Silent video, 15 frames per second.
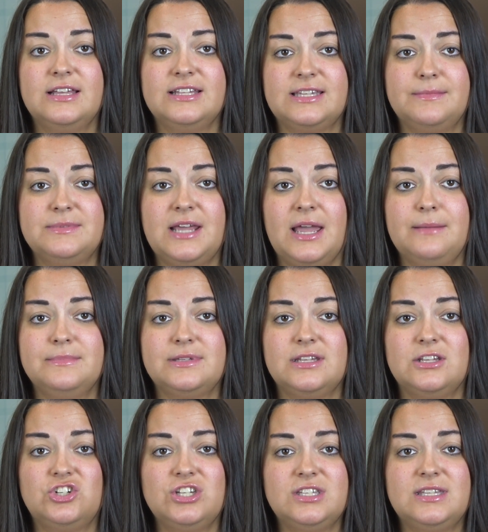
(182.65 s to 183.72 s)
Sometimes,
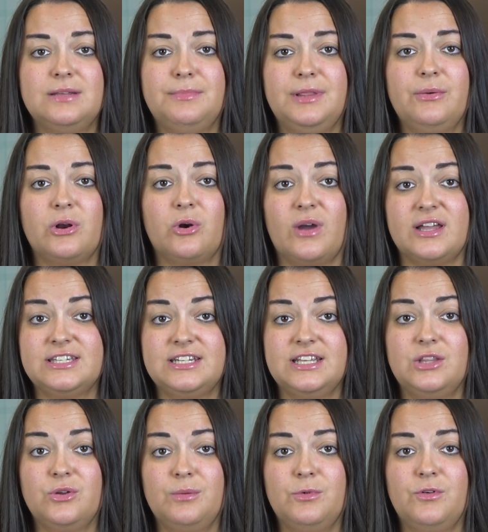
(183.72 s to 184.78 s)
just simply
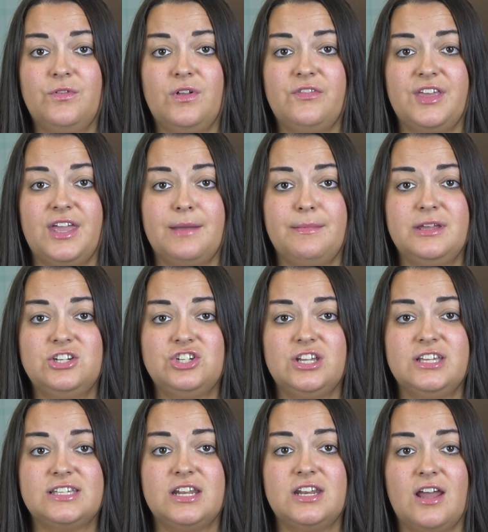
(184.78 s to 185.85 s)
requesting the removal of the image
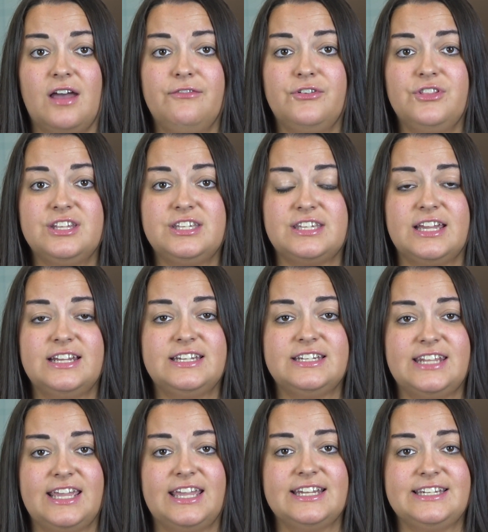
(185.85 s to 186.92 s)
is enough for the site to
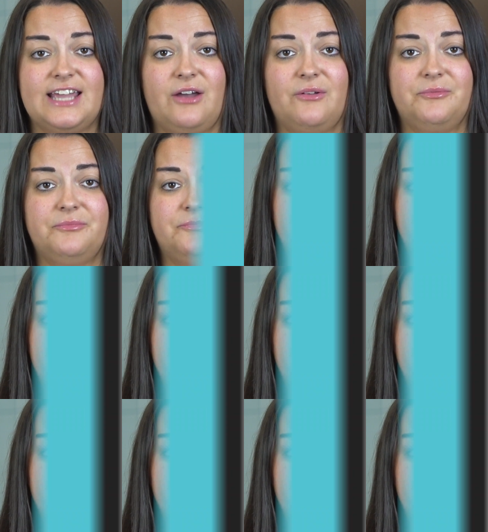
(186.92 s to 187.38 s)
take it down.